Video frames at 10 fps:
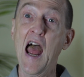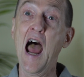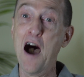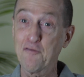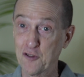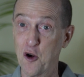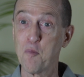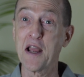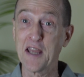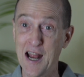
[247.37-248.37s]
after
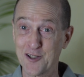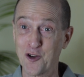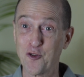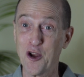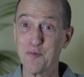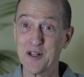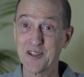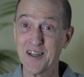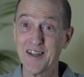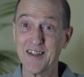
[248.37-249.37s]
my cancer treatments